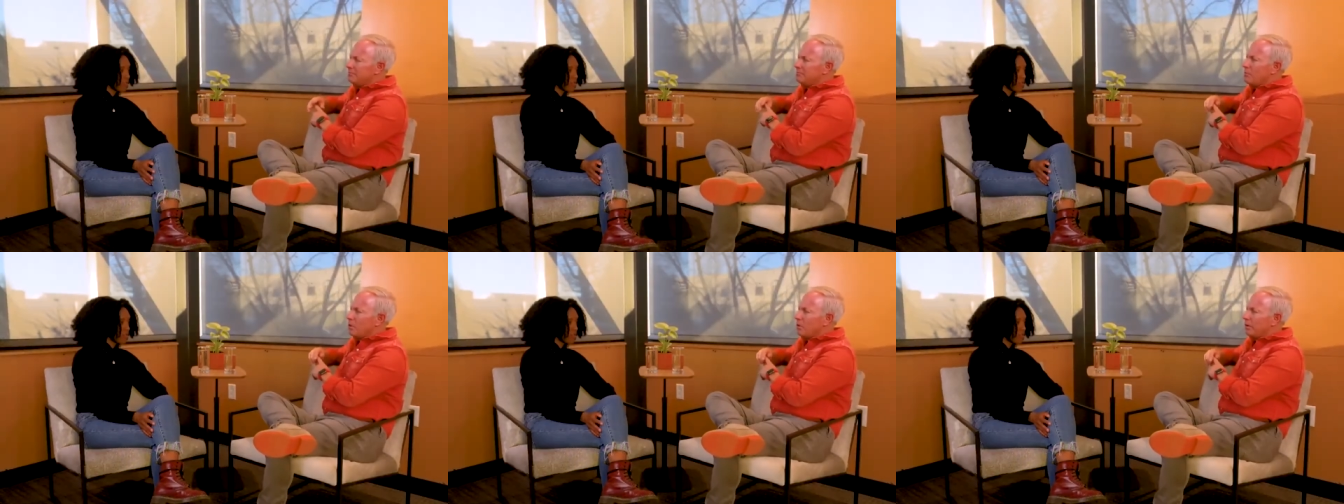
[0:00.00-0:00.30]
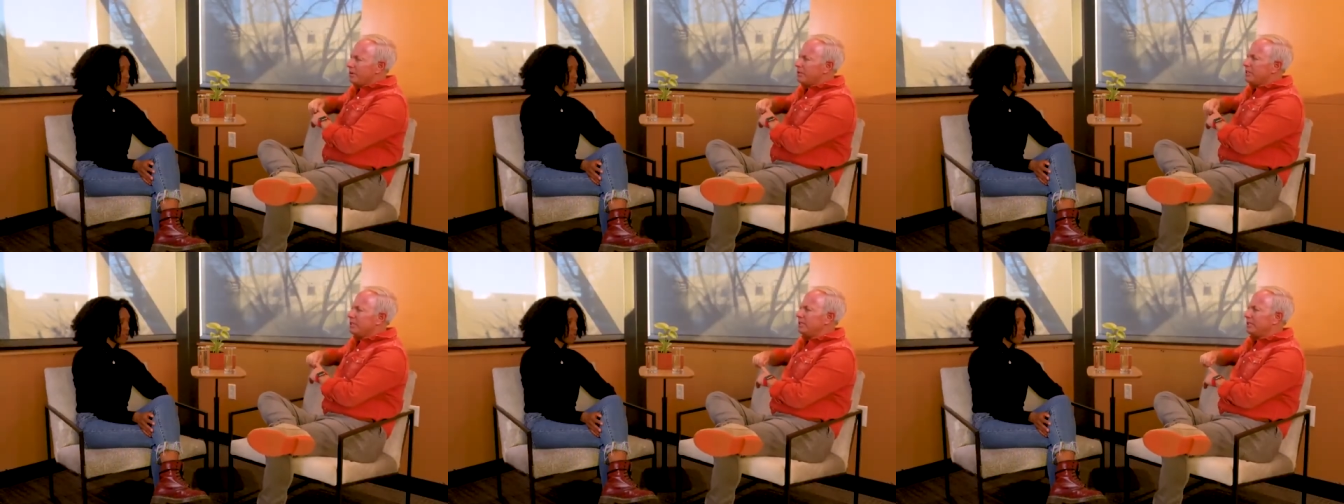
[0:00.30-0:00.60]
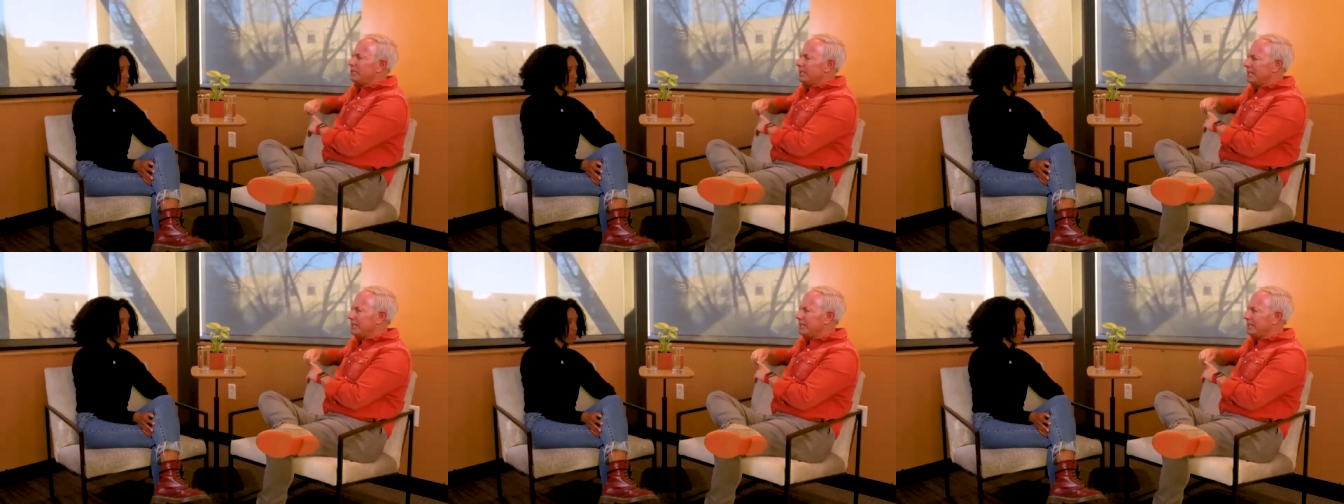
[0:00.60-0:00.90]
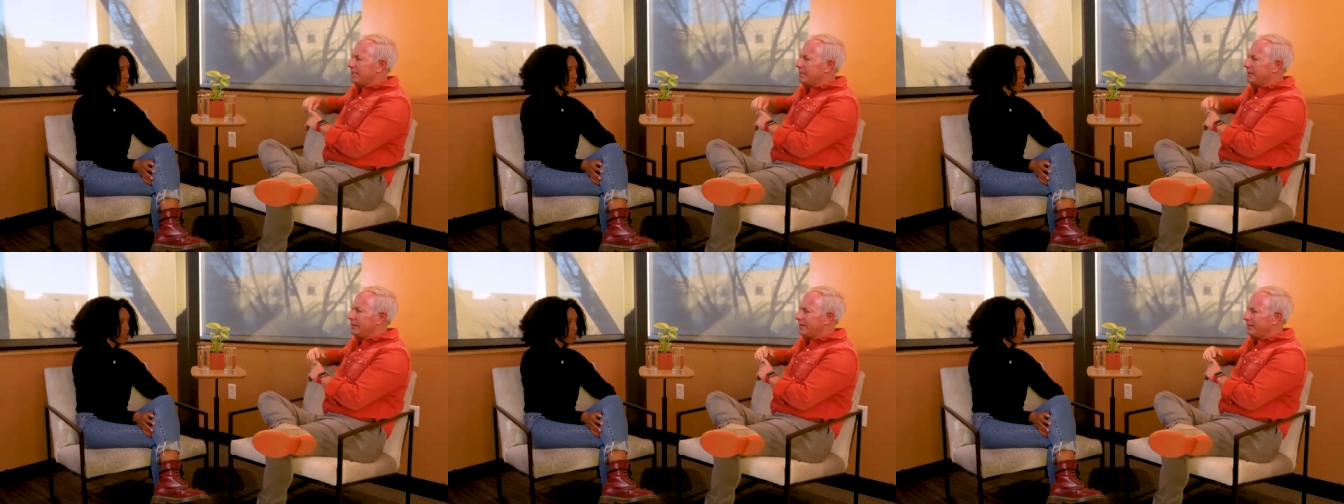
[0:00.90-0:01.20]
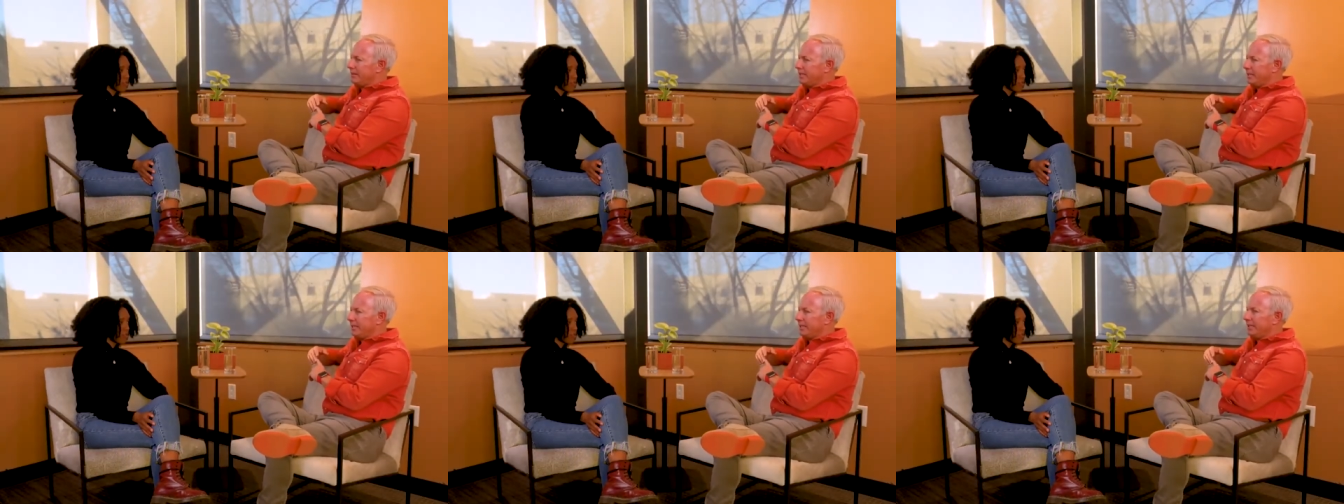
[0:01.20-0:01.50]
more than
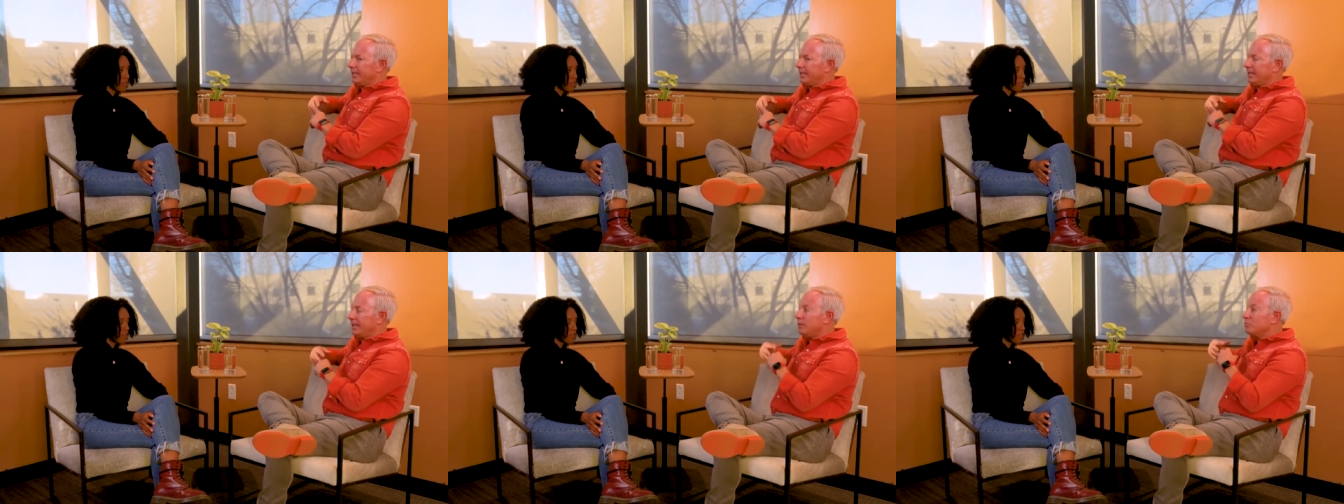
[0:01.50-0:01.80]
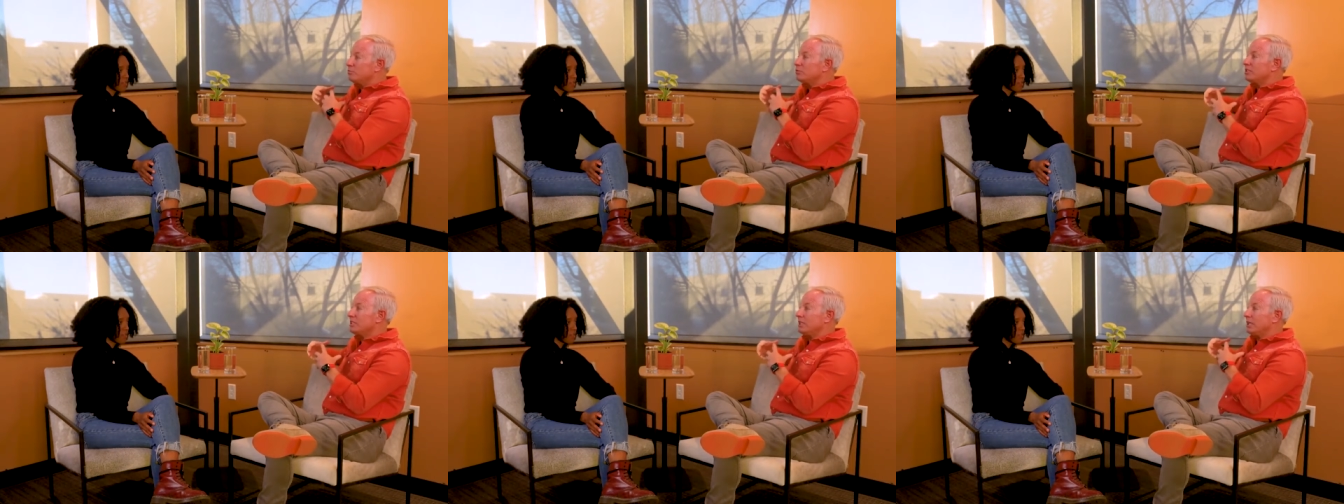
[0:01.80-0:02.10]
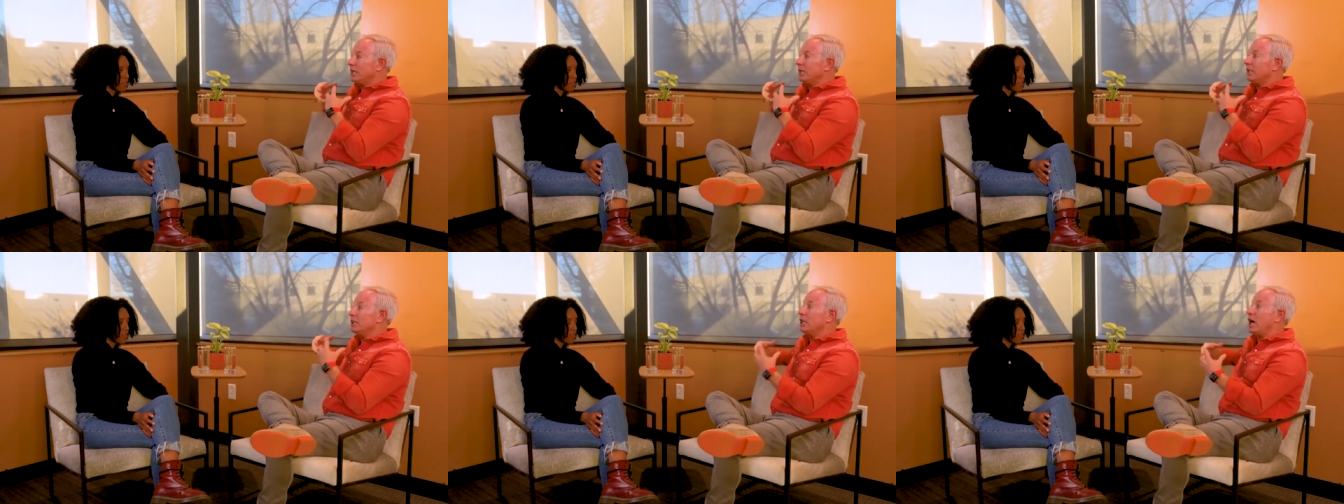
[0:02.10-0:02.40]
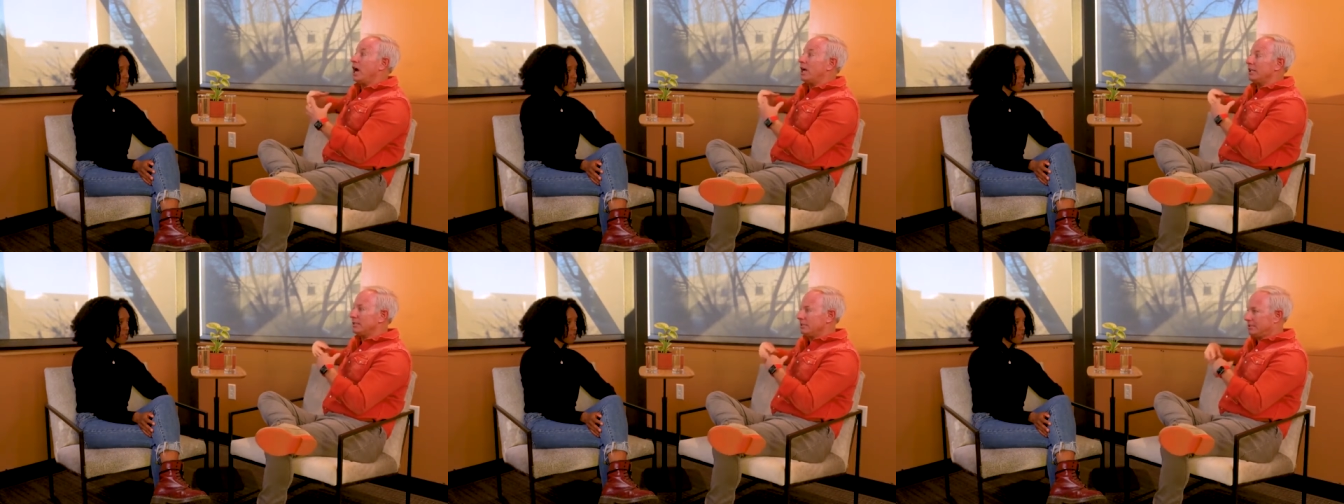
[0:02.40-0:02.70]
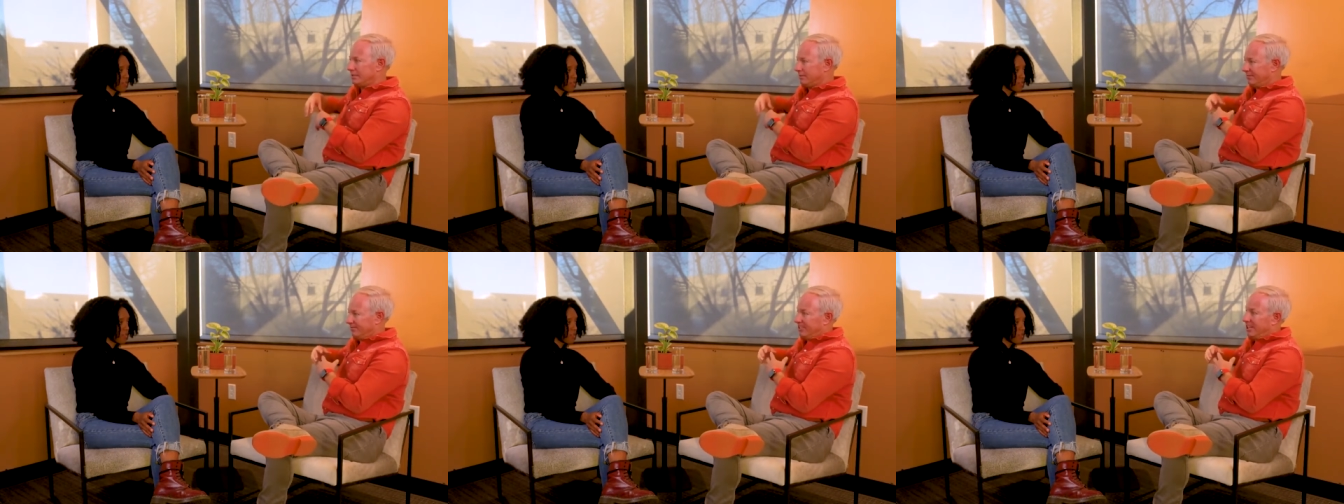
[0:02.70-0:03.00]
anything, I'm seeing
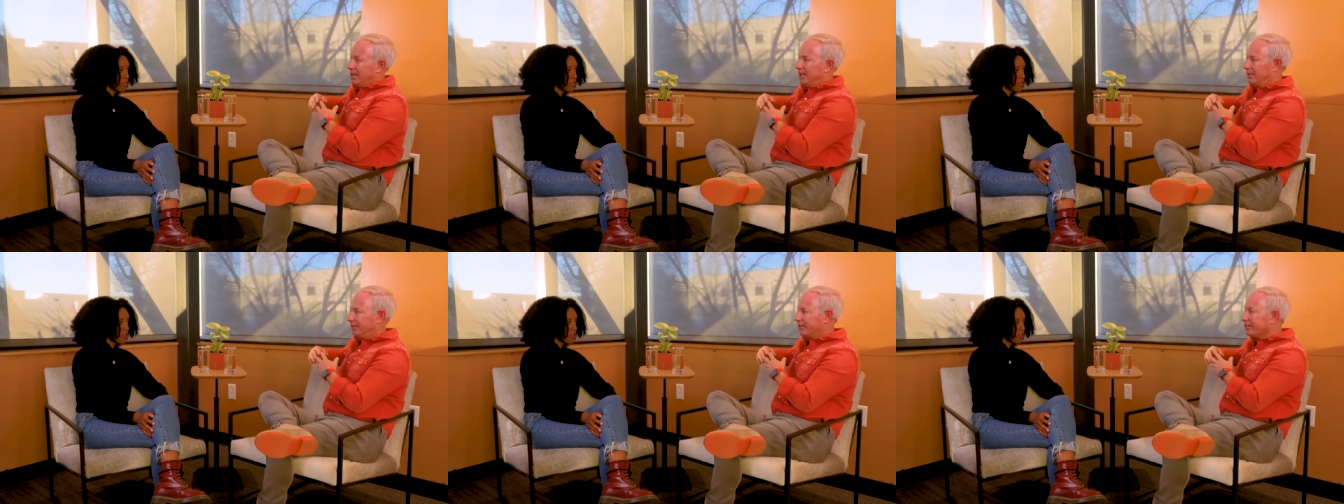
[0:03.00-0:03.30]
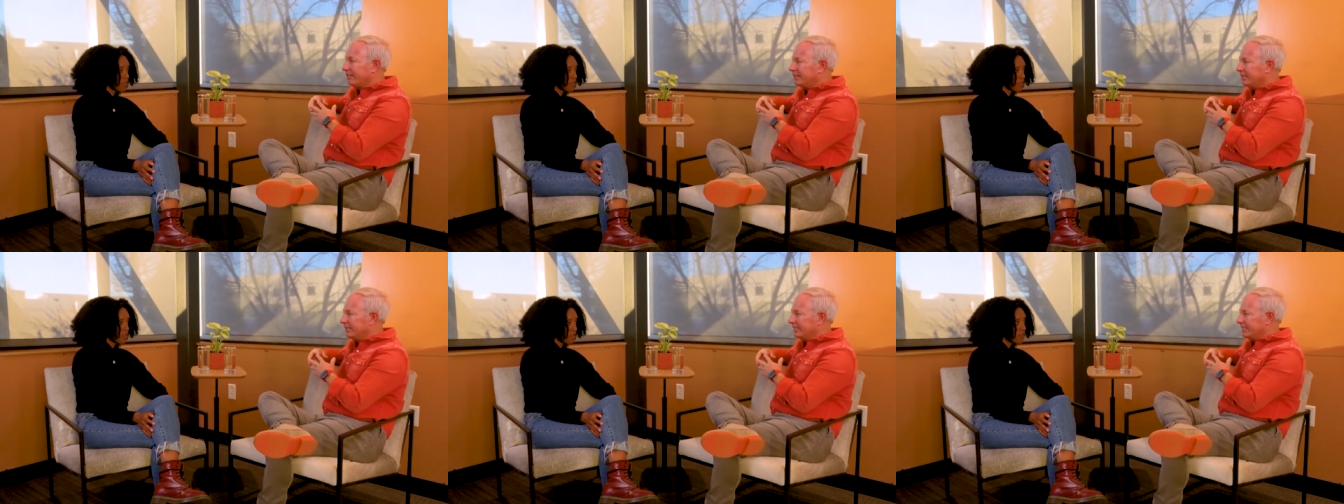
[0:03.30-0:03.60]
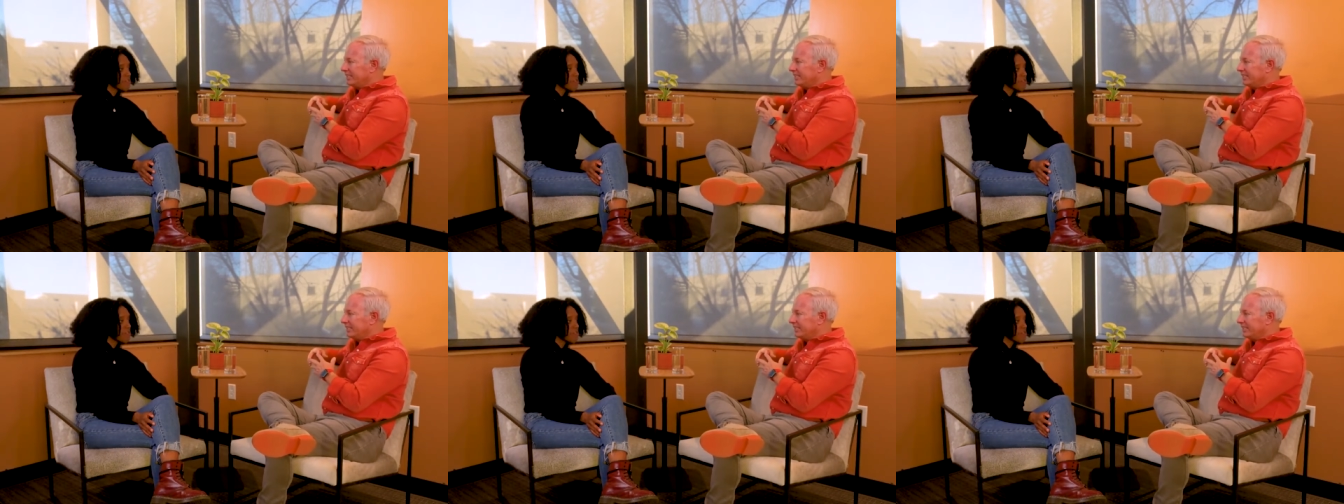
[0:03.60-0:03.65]
lots of color.